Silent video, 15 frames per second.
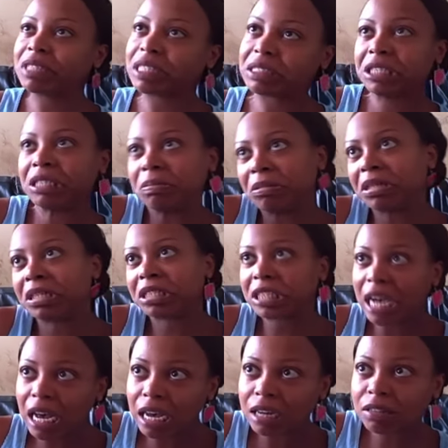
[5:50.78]
it's cheaper than a
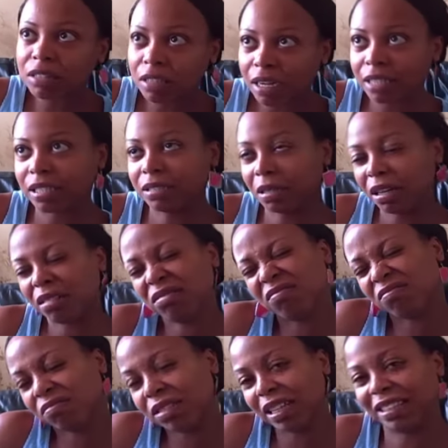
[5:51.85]
child, so I just go,
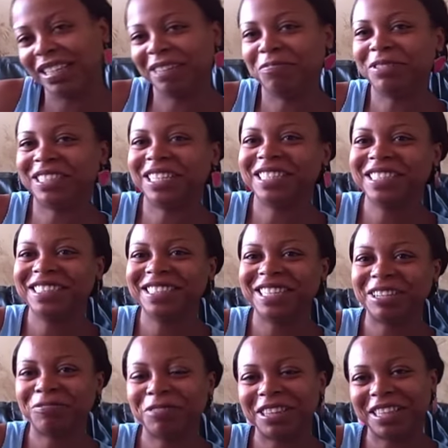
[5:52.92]
I just
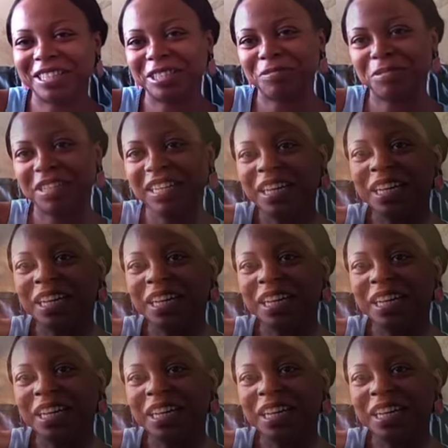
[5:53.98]
stick with this one.